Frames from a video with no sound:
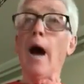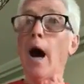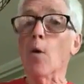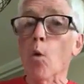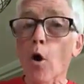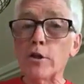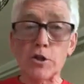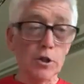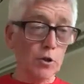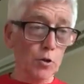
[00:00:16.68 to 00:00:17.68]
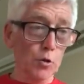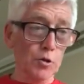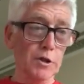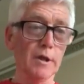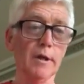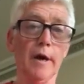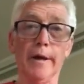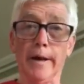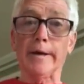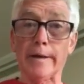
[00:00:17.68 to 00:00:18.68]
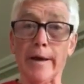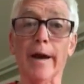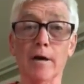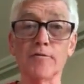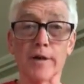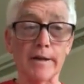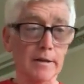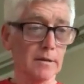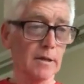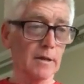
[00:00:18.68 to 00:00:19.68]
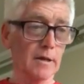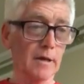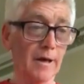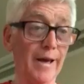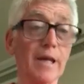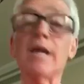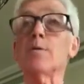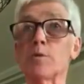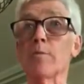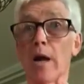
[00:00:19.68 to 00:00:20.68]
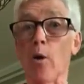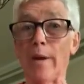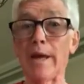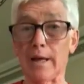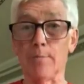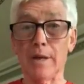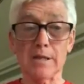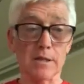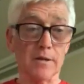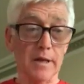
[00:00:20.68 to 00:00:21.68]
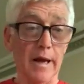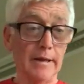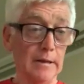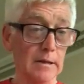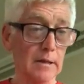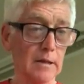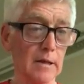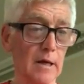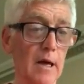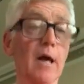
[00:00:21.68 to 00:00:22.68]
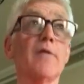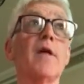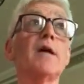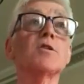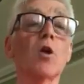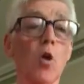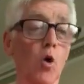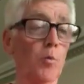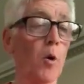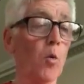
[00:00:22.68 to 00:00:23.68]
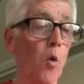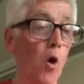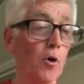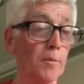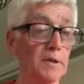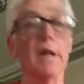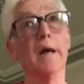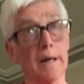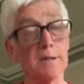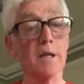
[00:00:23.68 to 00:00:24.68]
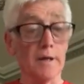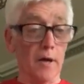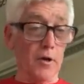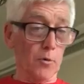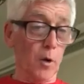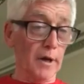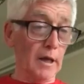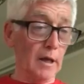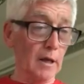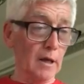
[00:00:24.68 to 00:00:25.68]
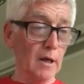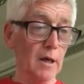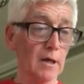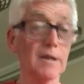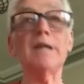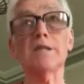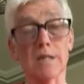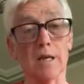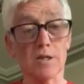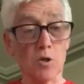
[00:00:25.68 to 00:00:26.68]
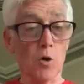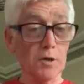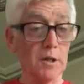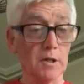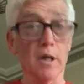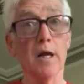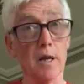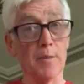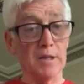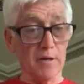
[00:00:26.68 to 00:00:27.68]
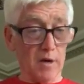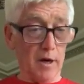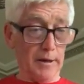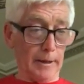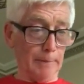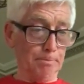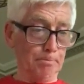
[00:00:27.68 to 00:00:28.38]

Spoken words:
I watch the news and I get a fright. It keeps me awake most of the night. This global warming, it's another worry. Needs to get sorted in a bit of a hurry.